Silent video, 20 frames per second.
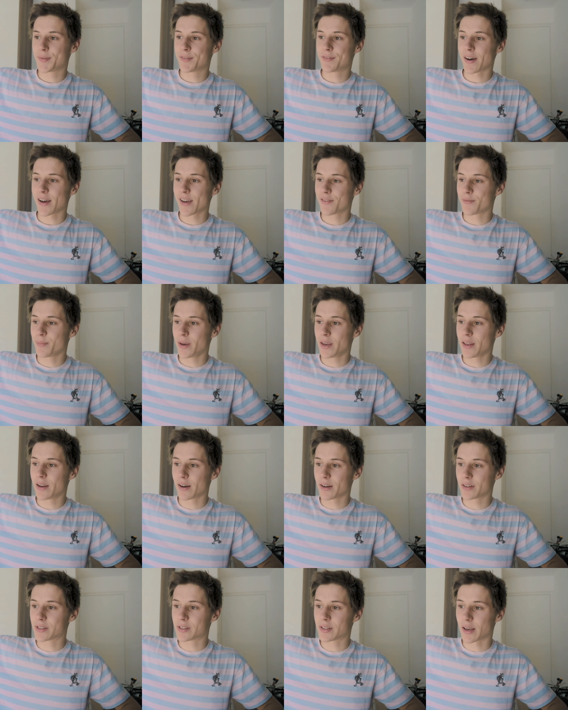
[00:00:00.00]
five
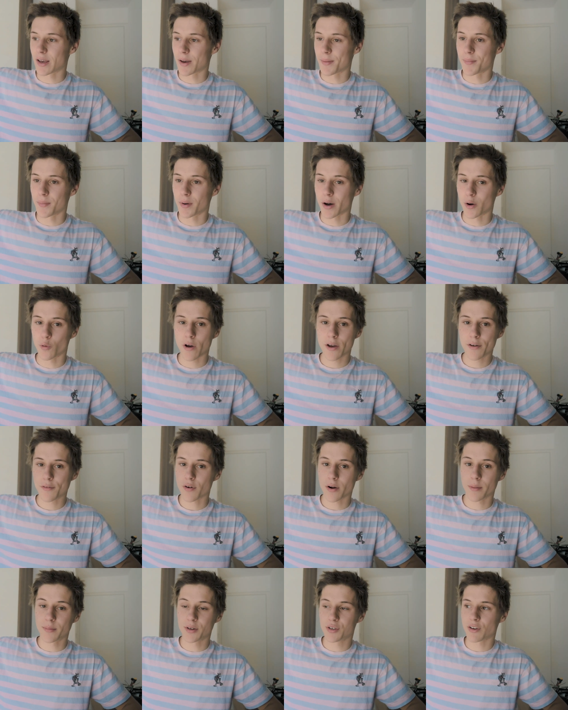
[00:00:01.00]
meters um, away
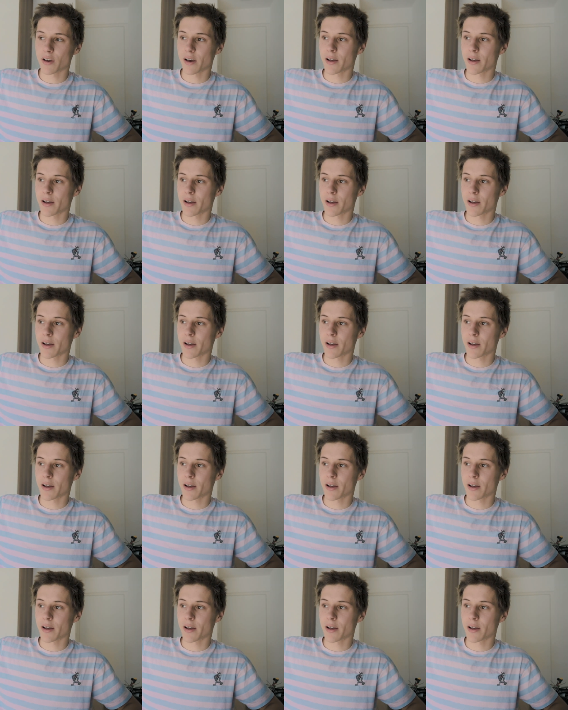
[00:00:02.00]
from each